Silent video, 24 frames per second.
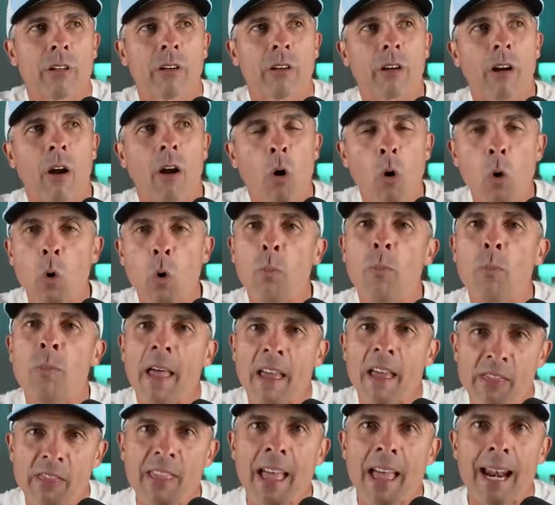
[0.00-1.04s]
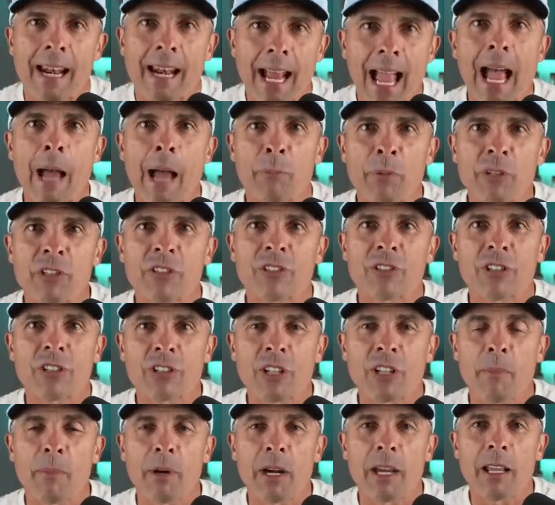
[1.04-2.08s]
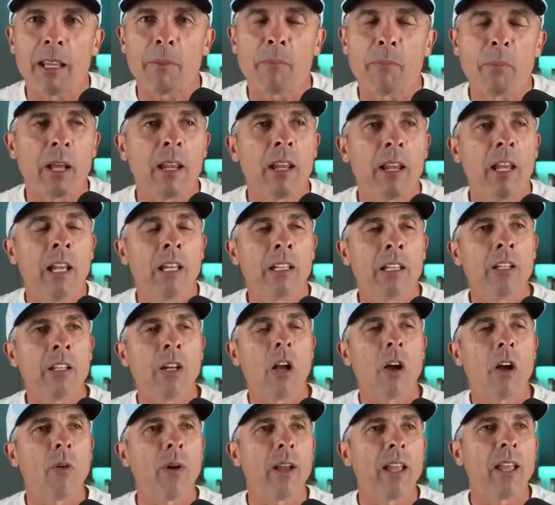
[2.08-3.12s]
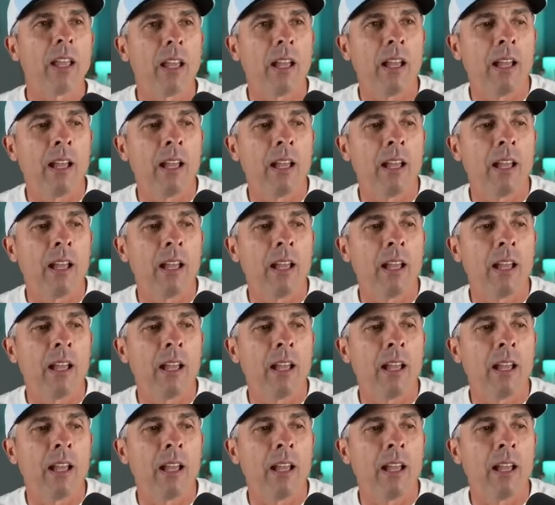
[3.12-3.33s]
or hope that that happens to somebody, but, you know,